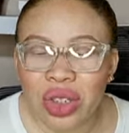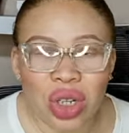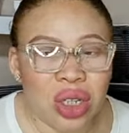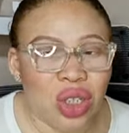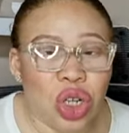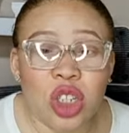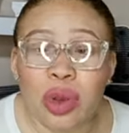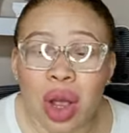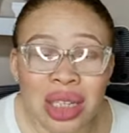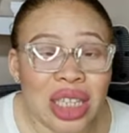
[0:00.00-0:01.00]
just
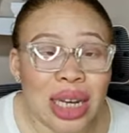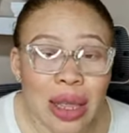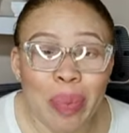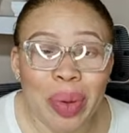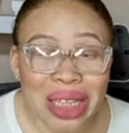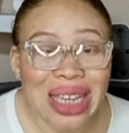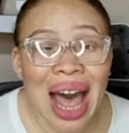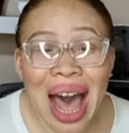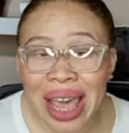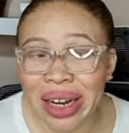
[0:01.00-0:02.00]
just constantly being
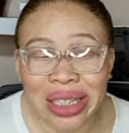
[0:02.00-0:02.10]
tired